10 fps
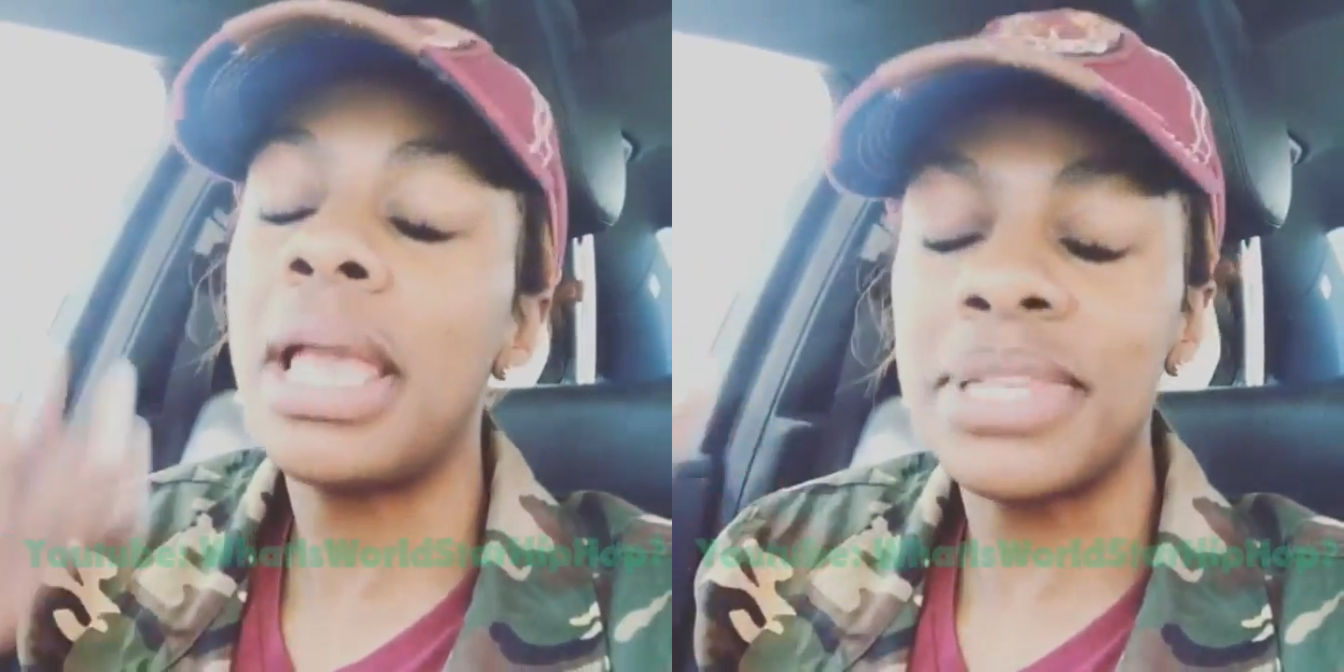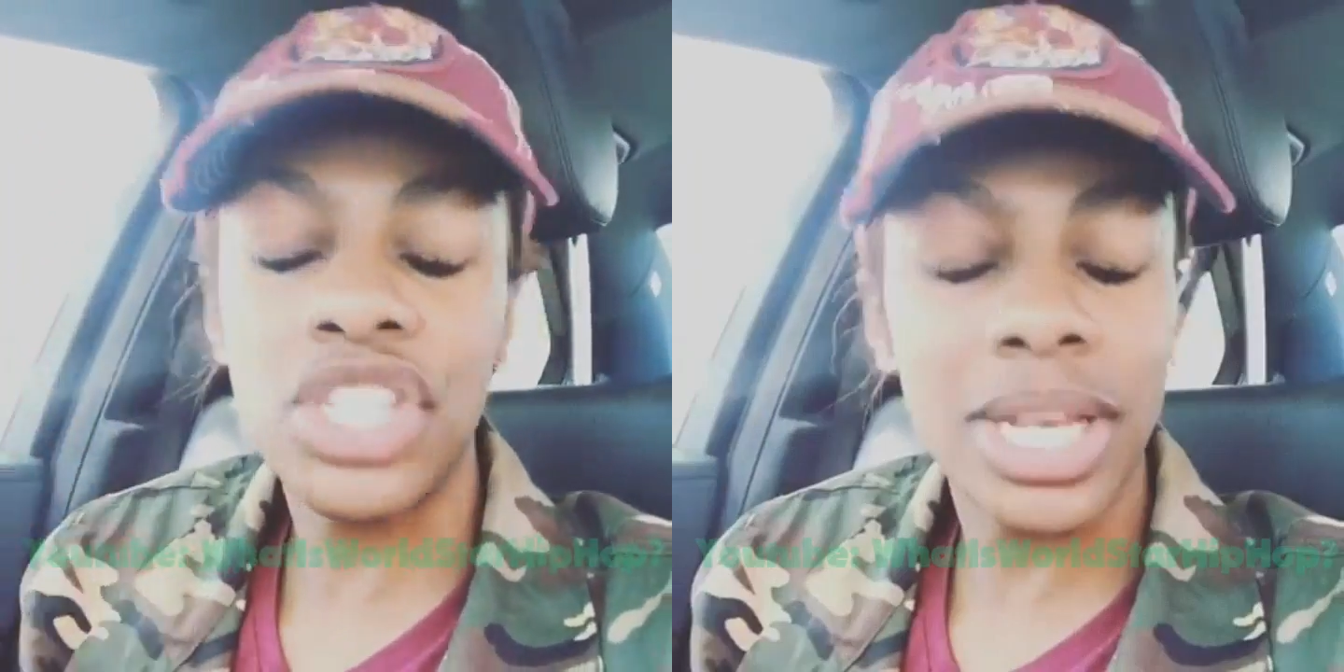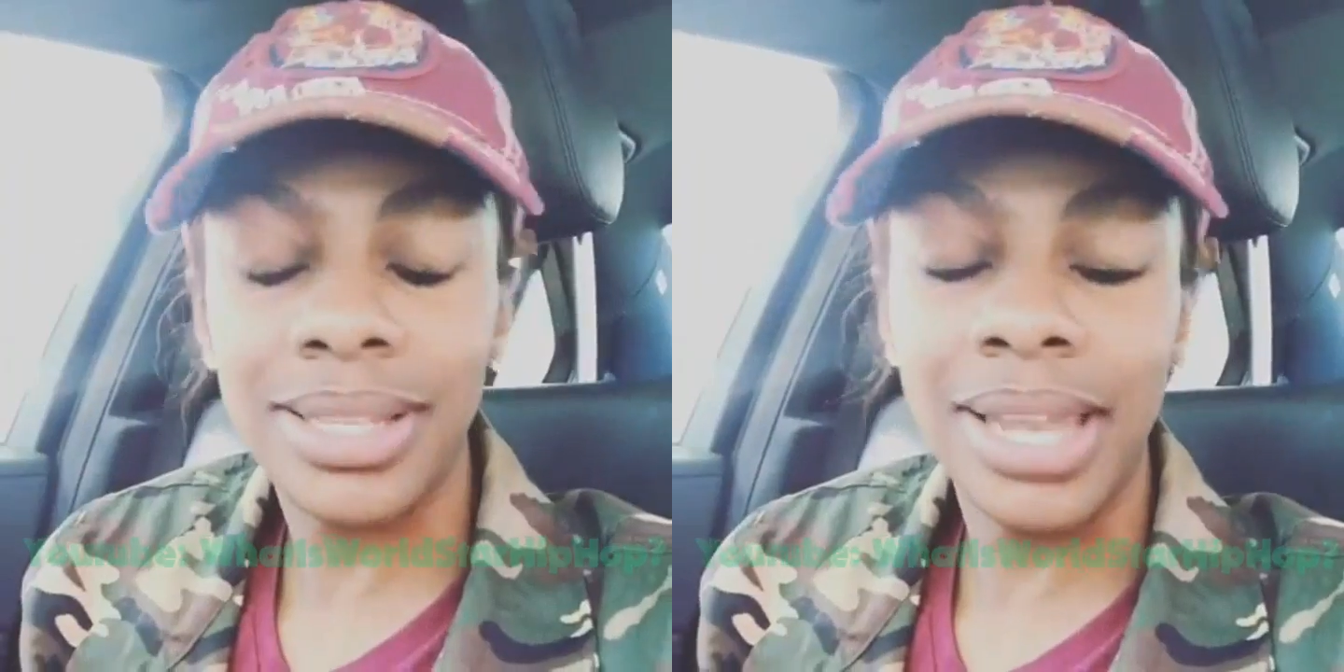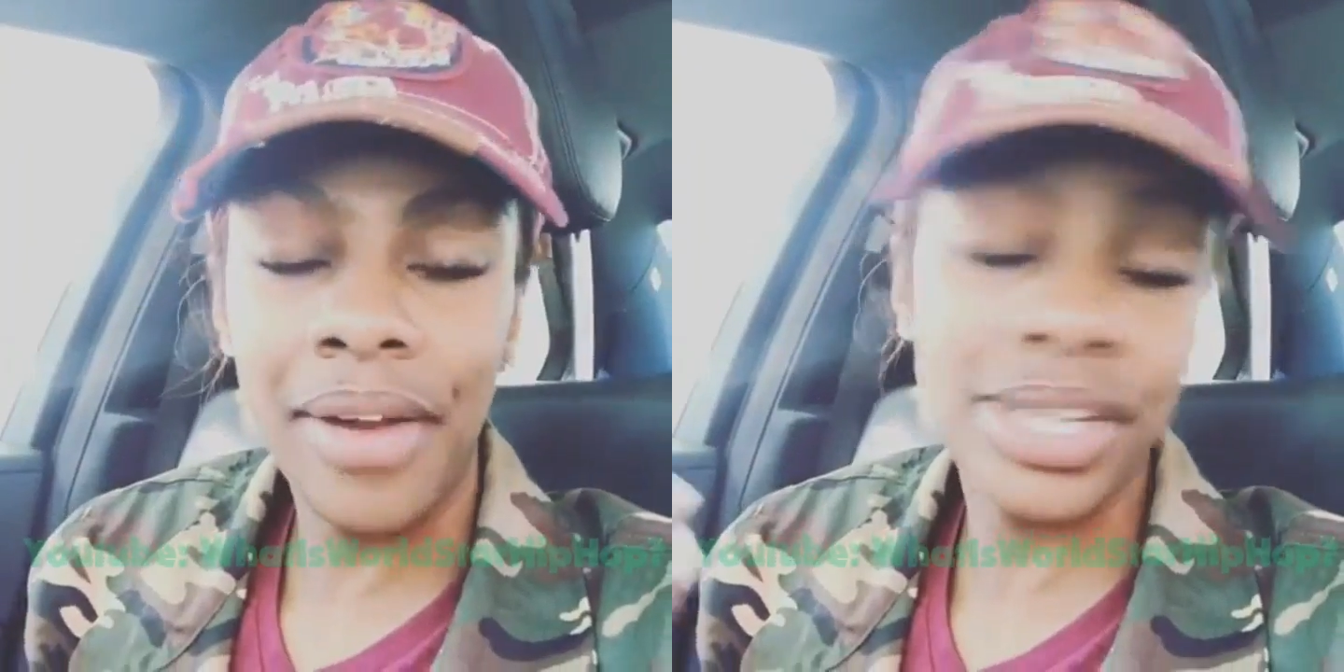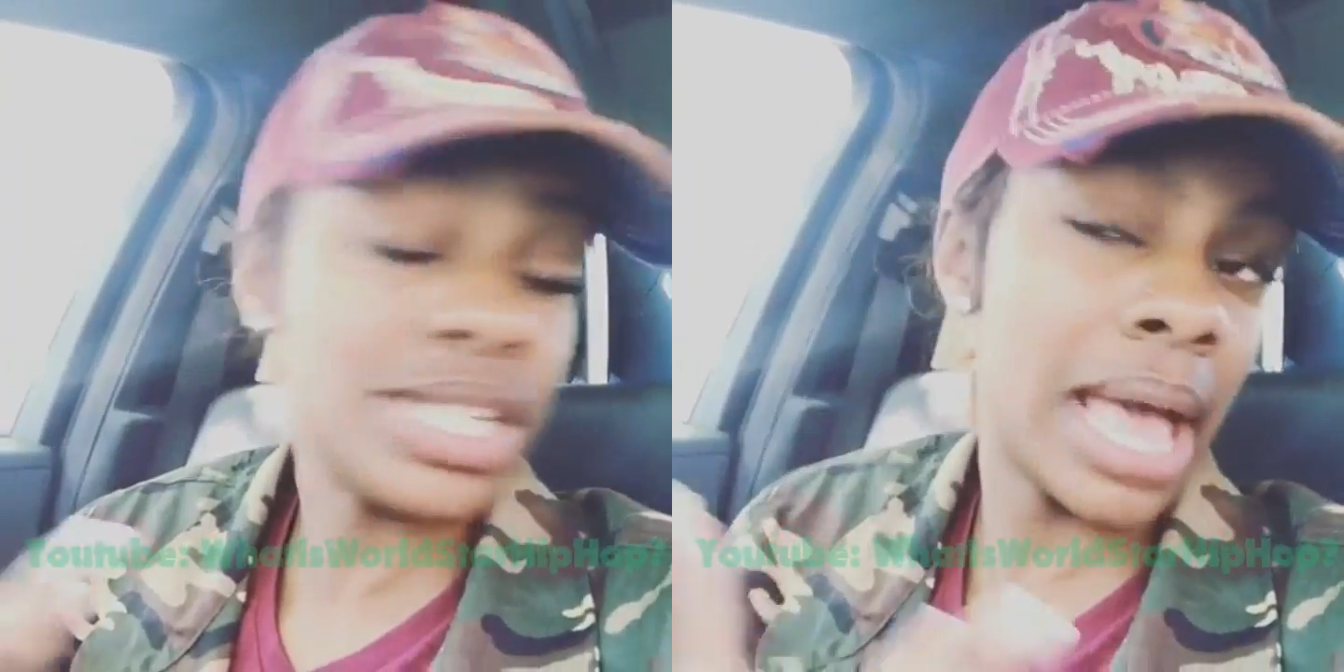Her name is Jess
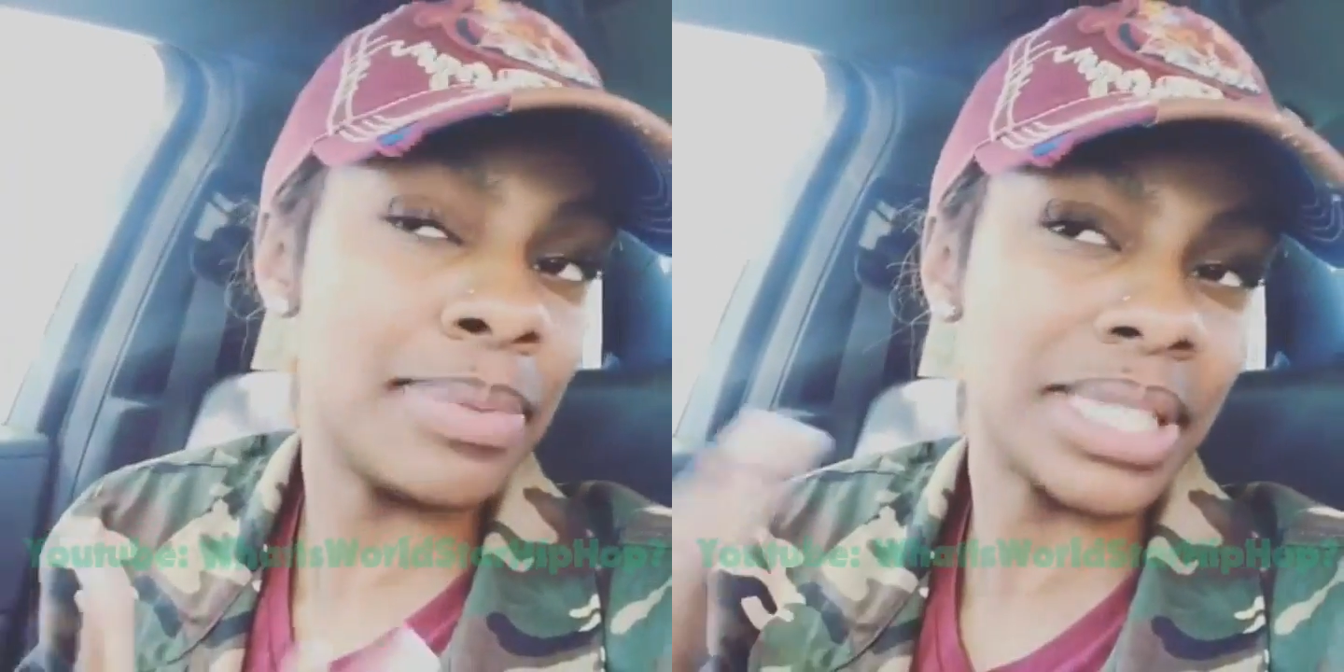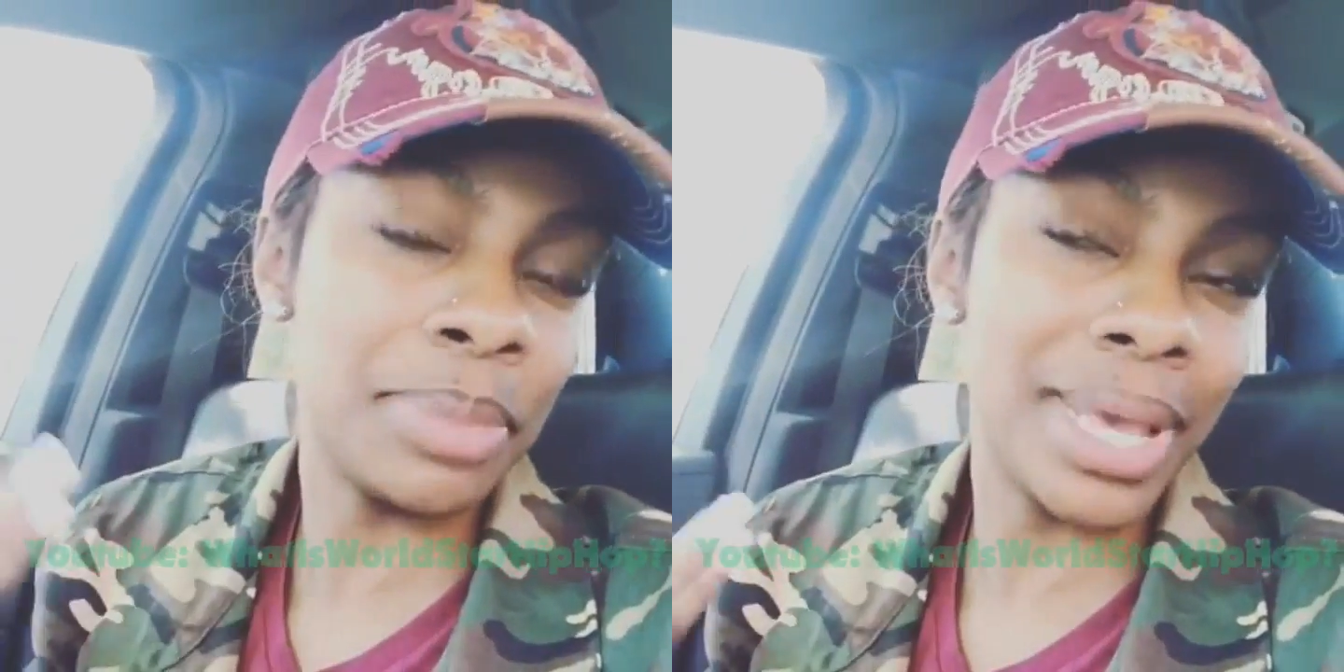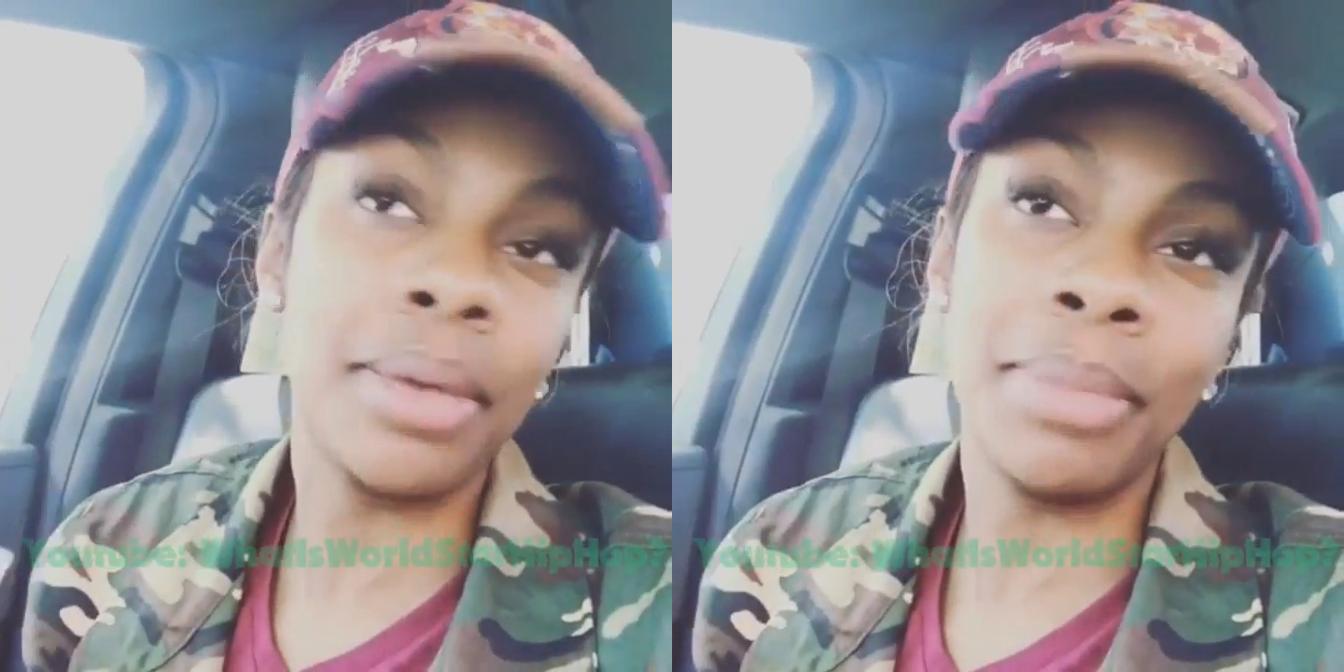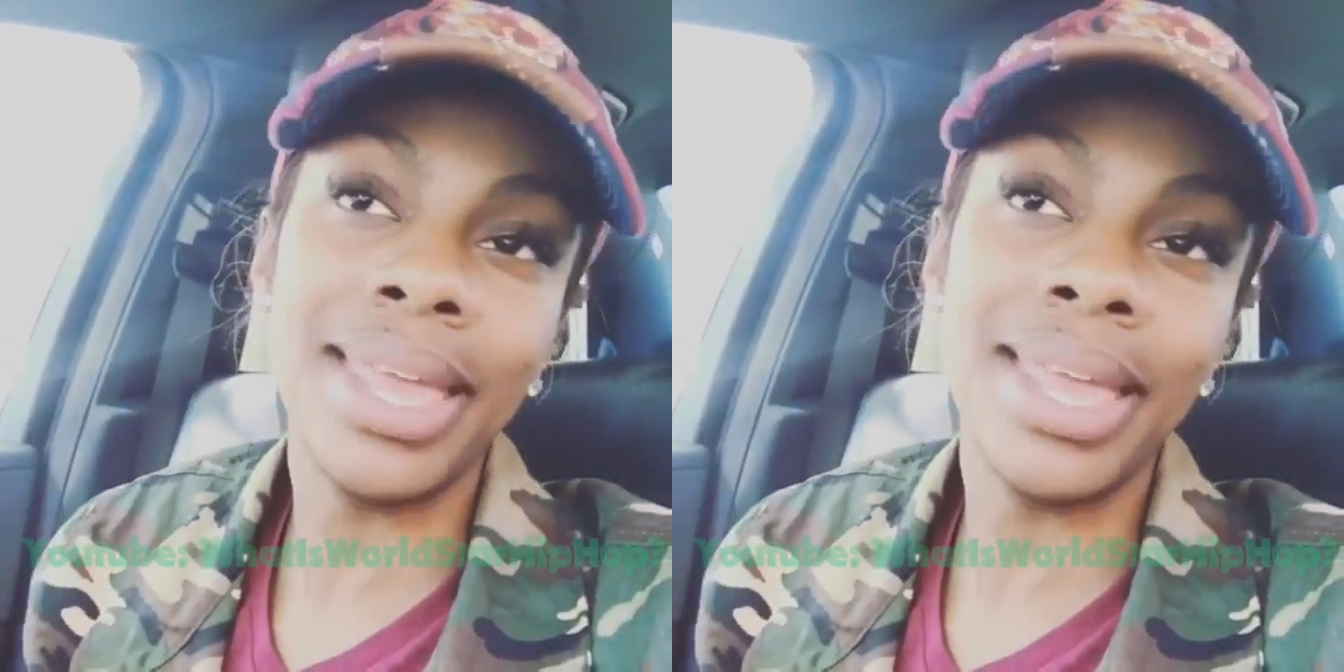Hilarious. She happens to be a